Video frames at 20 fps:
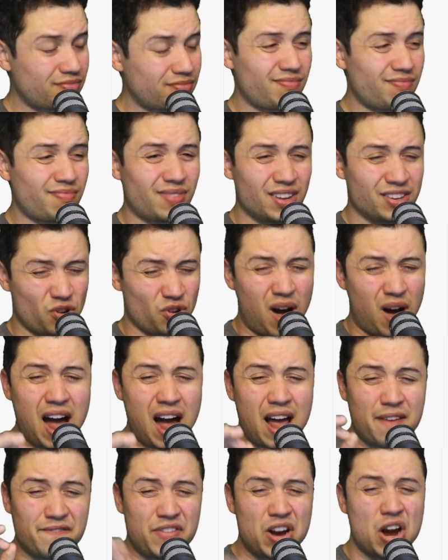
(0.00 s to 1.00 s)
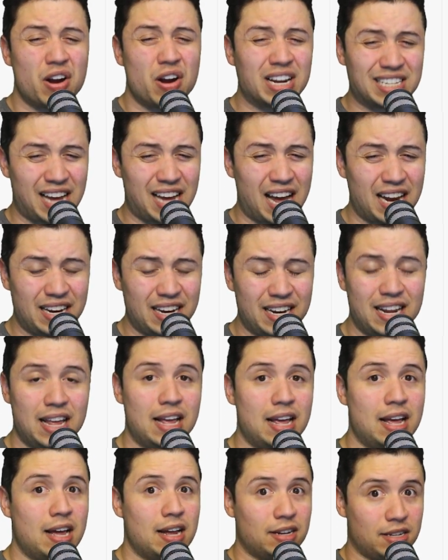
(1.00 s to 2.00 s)
So I am very excited
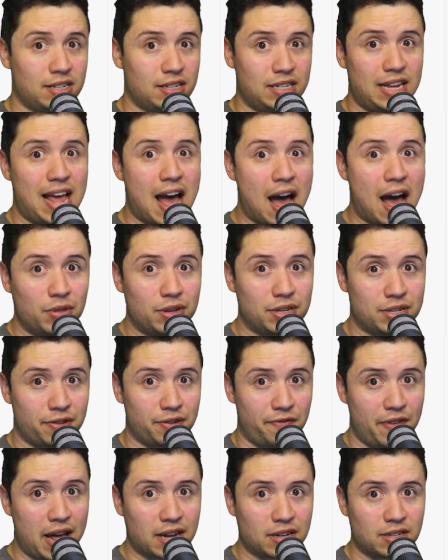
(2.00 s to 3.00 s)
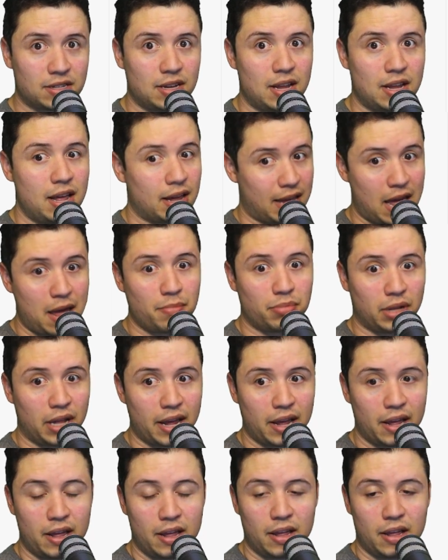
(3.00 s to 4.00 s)
to see how this affects gameplay.
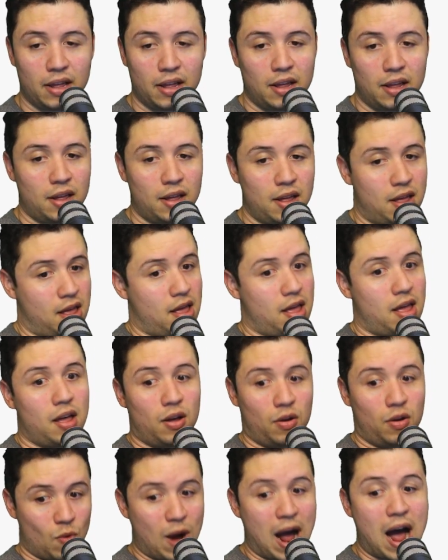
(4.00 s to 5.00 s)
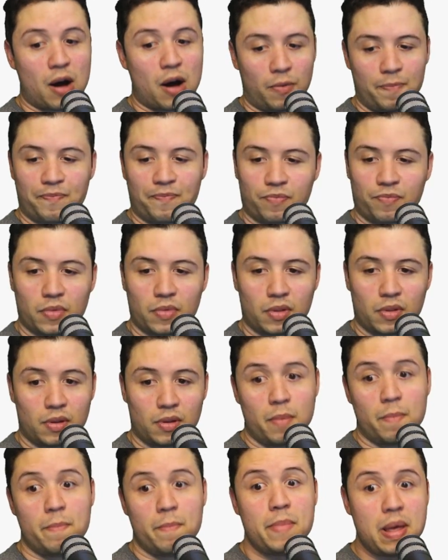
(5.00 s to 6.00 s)
Wow.
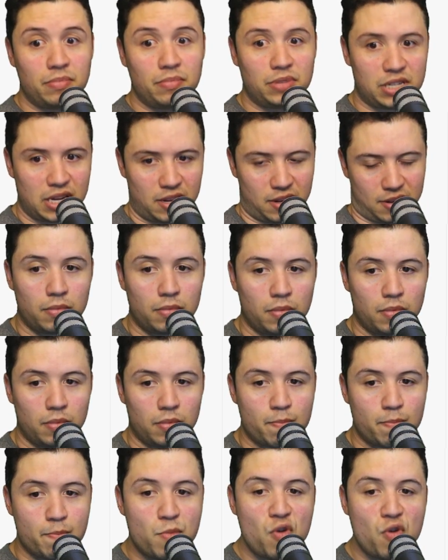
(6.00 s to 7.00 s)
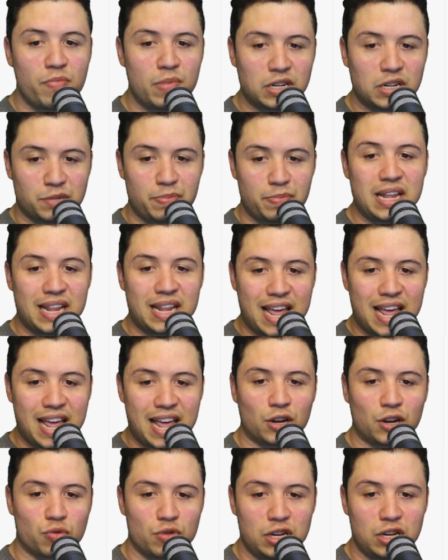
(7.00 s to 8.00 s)
Mimisy. Movement speed
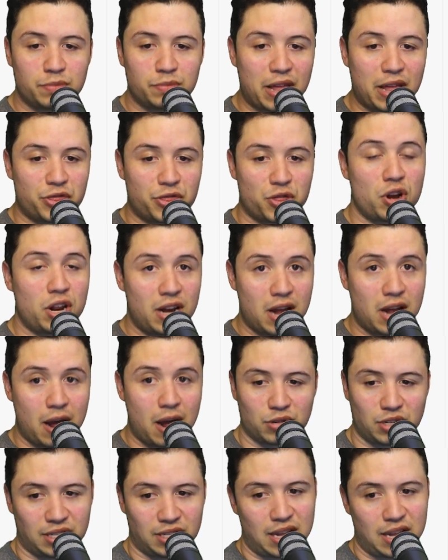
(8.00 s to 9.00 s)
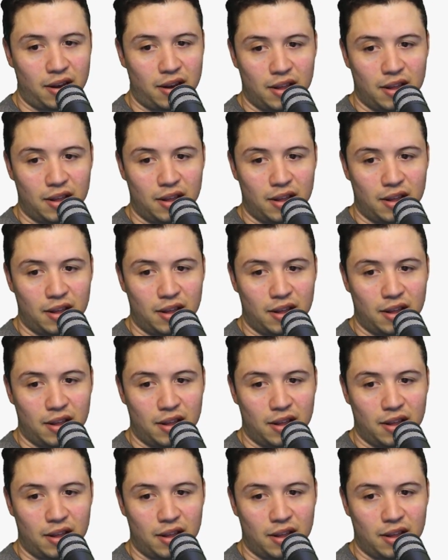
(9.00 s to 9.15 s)
increased by 39%.